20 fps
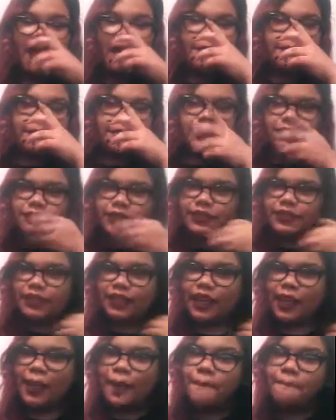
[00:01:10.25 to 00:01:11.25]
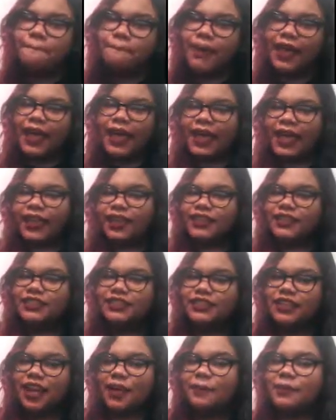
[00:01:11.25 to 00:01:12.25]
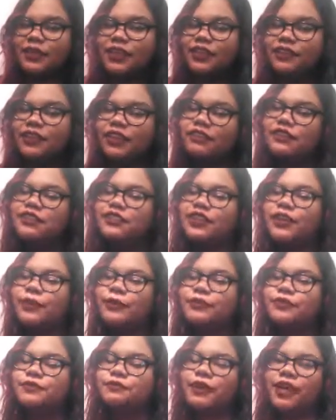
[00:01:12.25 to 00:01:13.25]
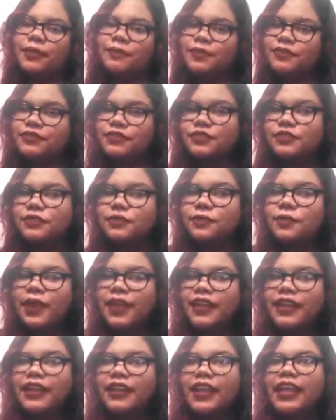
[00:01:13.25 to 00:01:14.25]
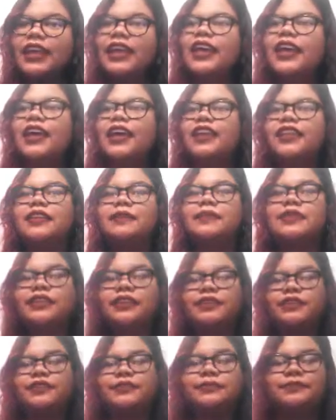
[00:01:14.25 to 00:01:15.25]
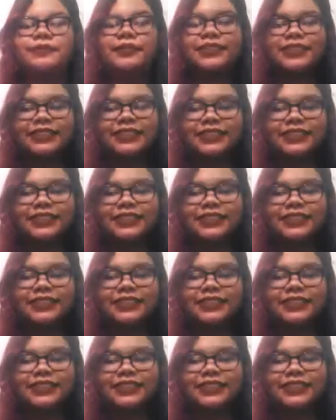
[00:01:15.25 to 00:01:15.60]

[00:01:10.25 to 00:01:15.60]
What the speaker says: I'm doing my top 10 favorite songs by Motionless In White, and let me tell you,